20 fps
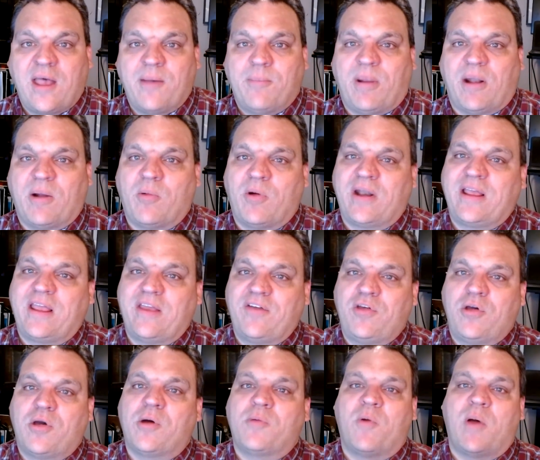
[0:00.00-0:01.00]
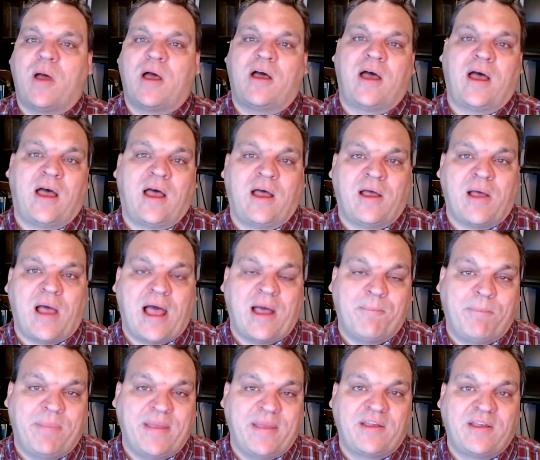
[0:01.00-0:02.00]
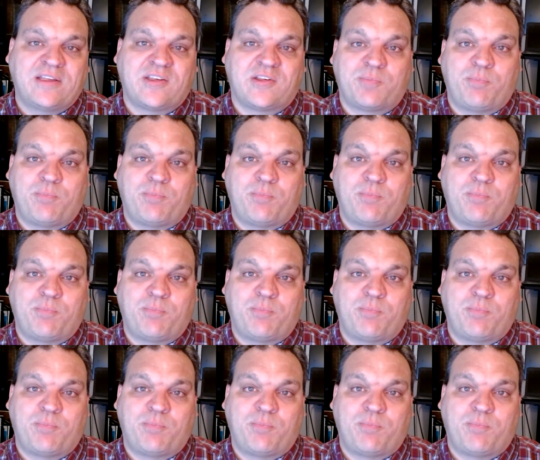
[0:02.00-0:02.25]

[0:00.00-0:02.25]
But I want to give you a big